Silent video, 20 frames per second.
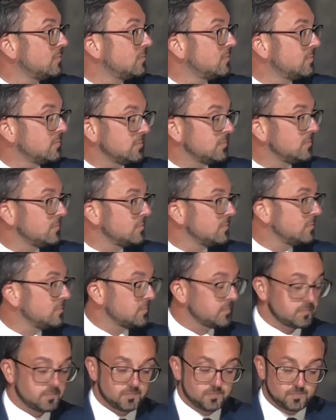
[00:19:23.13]
I must say
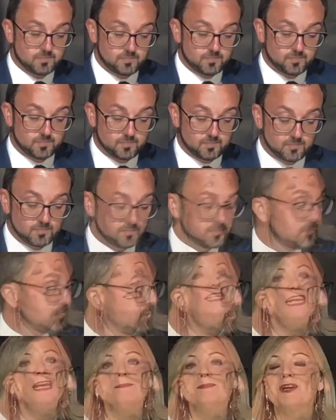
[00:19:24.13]
I see the
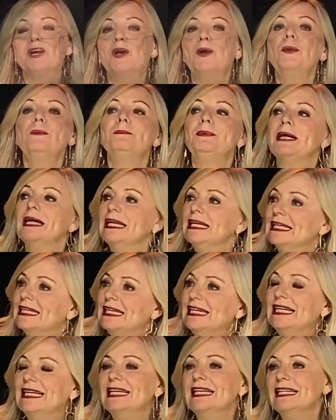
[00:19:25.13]
landscape
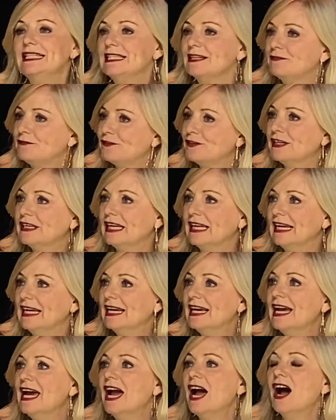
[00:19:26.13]
completely differently.
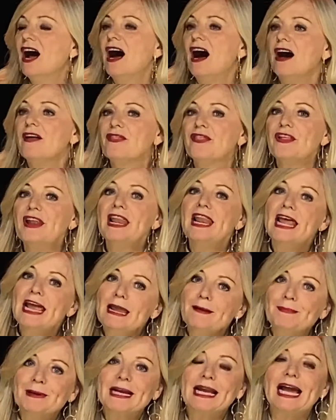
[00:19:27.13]
The
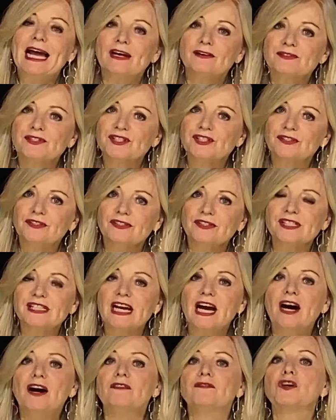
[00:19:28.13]
Labour councils
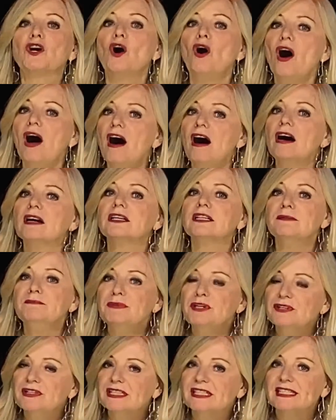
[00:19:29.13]
have got our
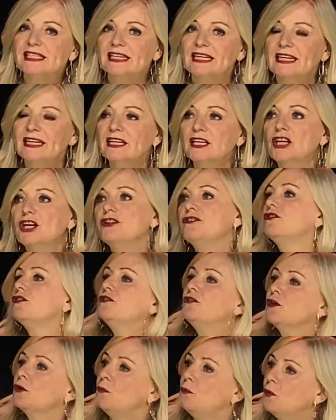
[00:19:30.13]
community
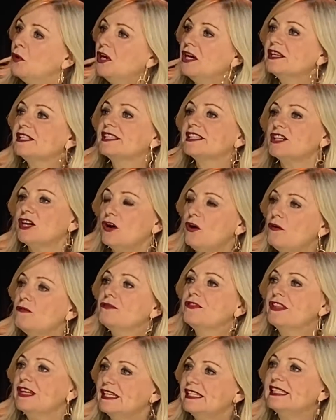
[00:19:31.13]
through the worst
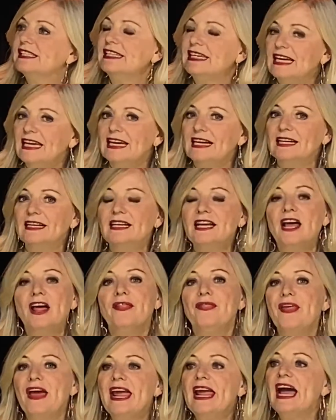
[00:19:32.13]
of this year.
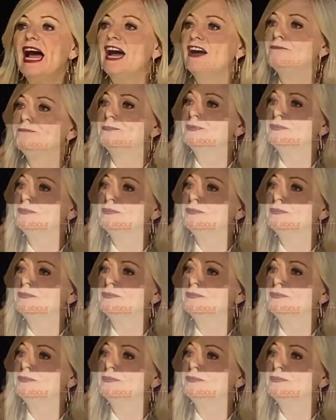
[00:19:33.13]
They have